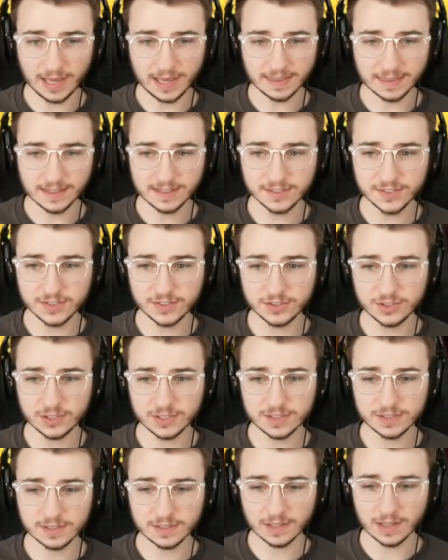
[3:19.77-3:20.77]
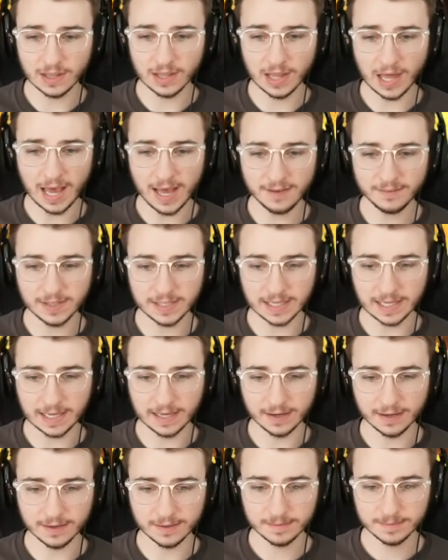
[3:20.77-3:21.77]
Okay, this is just lava
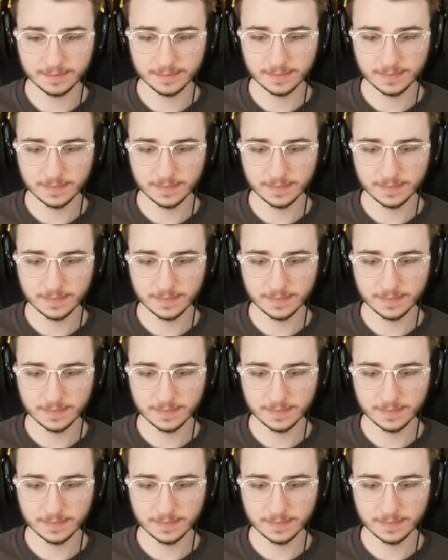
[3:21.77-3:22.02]
here.